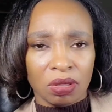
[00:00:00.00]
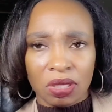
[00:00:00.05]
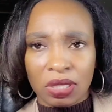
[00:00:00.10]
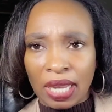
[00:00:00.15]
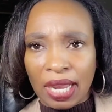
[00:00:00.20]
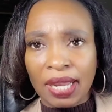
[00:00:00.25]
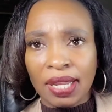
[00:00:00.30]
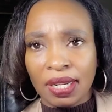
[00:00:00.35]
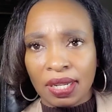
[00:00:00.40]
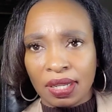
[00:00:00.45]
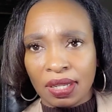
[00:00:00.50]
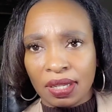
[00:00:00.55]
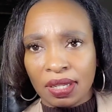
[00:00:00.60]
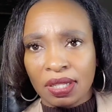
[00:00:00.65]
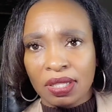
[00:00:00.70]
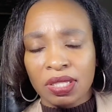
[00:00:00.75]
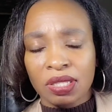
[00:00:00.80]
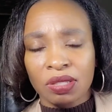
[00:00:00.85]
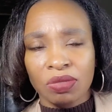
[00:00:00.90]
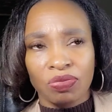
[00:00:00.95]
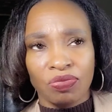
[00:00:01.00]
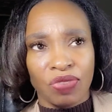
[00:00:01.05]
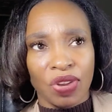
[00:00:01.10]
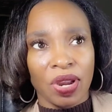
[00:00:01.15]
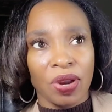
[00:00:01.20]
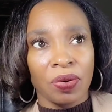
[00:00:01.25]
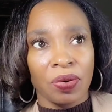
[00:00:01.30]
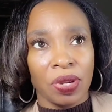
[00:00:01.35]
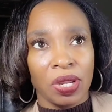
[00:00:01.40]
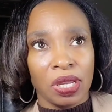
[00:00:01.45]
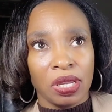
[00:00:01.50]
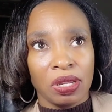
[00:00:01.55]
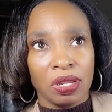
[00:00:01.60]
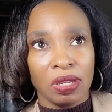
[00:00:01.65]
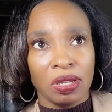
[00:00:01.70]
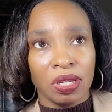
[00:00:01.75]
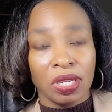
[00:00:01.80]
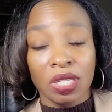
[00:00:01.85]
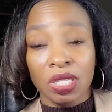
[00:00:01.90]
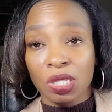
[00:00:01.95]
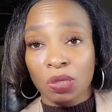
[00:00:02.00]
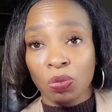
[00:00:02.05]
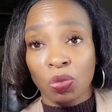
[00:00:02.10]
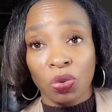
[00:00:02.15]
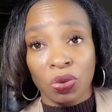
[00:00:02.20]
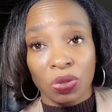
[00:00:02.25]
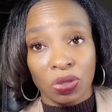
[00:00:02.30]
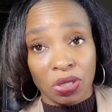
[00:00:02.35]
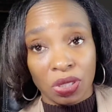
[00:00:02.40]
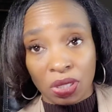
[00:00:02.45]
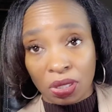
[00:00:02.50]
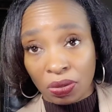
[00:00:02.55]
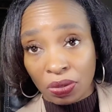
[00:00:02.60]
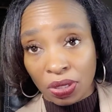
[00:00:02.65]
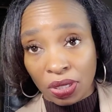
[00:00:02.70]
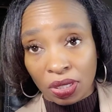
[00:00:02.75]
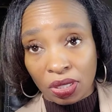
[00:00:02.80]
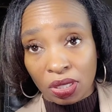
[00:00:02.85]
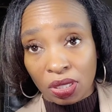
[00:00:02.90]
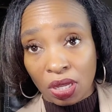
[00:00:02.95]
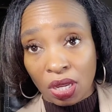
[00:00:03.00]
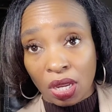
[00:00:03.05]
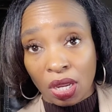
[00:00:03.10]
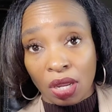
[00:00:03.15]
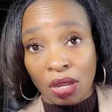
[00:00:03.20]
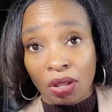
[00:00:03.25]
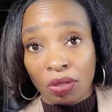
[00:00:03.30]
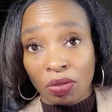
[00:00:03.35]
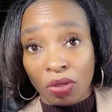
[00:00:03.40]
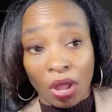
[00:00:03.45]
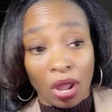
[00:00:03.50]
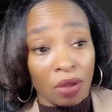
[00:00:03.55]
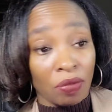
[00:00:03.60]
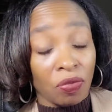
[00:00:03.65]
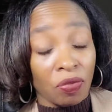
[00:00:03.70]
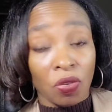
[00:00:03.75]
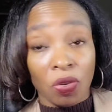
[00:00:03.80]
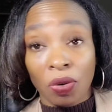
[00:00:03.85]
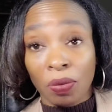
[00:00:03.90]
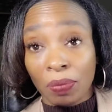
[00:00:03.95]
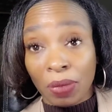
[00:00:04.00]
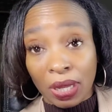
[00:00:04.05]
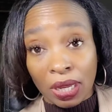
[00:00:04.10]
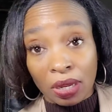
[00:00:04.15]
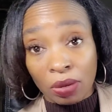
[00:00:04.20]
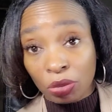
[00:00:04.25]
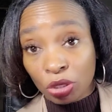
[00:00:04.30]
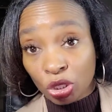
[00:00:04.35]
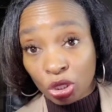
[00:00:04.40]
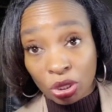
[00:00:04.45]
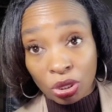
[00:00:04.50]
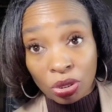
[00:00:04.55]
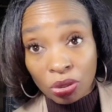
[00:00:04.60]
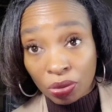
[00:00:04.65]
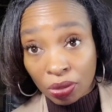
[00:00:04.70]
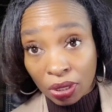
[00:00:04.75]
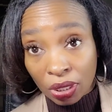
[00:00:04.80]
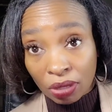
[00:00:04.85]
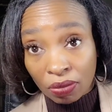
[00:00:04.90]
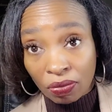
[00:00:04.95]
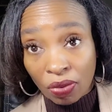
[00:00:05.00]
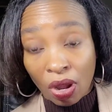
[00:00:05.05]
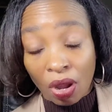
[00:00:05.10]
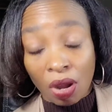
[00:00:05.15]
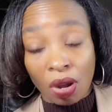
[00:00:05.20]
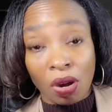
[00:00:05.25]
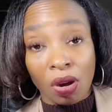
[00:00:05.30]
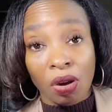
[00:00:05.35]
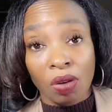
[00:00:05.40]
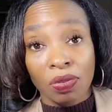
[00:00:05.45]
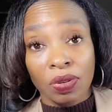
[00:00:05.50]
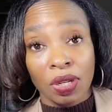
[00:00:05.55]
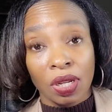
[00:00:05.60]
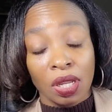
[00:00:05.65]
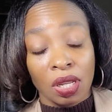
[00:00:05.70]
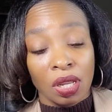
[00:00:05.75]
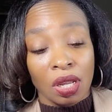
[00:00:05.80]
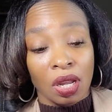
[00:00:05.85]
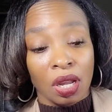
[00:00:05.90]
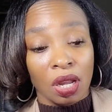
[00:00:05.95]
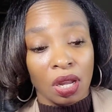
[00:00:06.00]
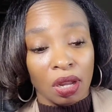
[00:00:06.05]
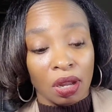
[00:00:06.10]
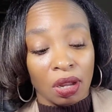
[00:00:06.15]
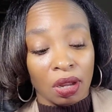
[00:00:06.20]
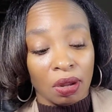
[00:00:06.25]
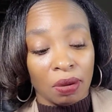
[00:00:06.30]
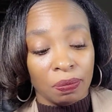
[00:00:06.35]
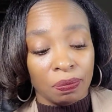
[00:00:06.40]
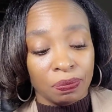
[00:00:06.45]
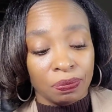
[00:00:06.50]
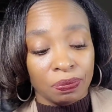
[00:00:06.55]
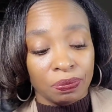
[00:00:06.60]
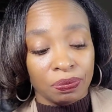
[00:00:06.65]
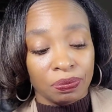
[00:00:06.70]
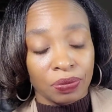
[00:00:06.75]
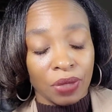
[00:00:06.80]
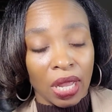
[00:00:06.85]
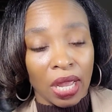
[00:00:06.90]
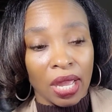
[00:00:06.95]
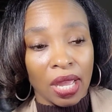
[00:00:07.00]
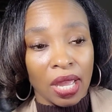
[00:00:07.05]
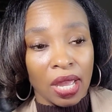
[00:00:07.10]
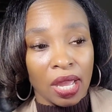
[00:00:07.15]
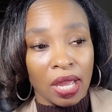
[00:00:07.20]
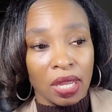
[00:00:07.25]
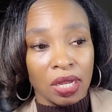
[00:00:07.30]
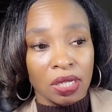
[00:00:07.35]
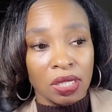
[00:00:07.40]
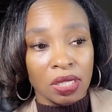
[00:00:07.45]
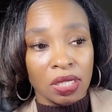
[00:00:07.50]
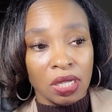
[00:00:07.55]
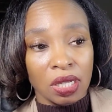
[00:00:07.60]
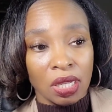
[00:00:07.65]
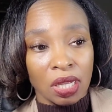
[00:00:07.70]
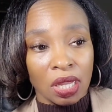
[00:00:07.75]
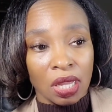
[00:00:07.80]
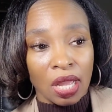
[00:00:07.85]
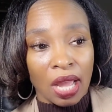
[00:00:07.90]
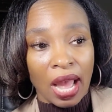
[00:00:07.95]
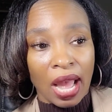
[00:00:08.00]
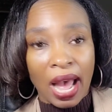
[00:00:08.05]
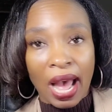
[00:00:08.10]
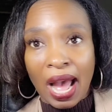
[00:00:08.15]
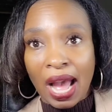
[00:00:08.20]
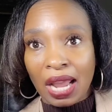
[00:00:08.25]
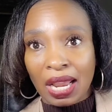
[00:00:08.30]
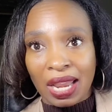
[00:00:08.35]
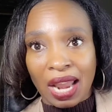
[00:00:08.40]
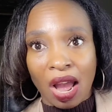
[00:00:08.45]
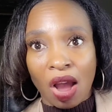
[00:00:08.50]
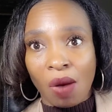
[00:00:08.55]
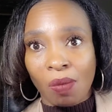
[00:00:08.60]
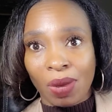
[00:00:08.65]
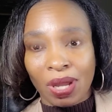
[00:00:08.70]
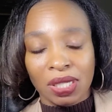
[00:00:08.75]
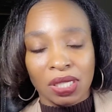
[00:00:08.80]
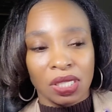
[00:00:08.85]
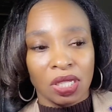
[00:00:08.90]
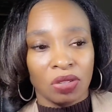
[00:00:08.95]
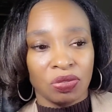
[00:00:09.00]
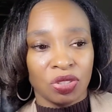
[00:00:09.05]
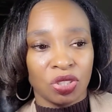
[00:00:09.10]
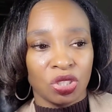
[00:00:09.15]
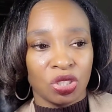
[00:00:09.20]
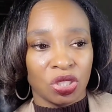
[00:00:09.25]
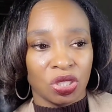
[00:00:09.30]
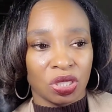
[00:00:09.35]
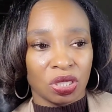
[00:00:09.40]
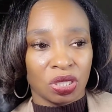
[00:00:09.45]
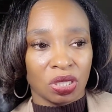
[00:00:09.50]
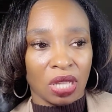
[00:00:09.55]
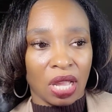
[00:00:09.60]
dating. It's more serious. That for me, it was children involved. And I allowed myself to